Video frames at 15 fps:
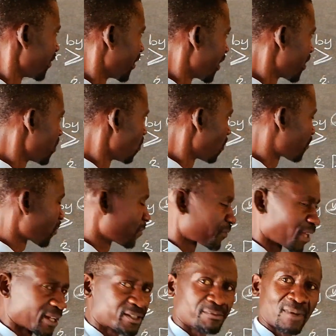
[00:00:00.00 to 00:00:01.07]
then you prove
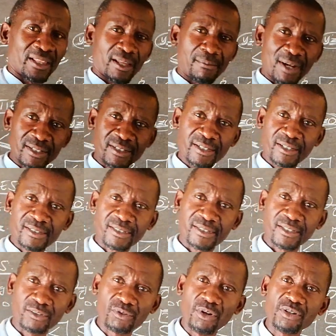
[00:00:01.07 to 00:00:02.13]
that
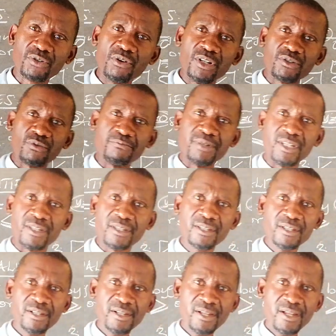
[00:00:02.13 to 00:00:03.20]
mathematics is not going to be
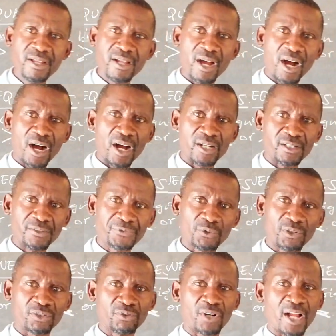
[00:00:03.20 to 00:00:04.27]
uh,
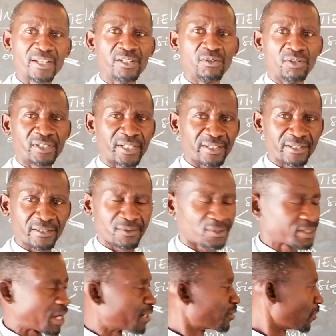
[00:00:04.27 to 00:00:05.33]
difficult and not,
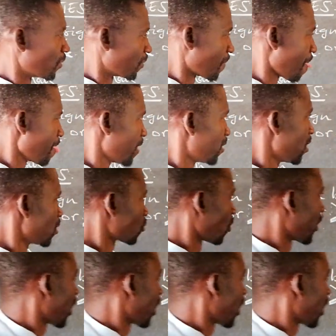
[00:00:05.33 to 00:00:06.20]
not at all. So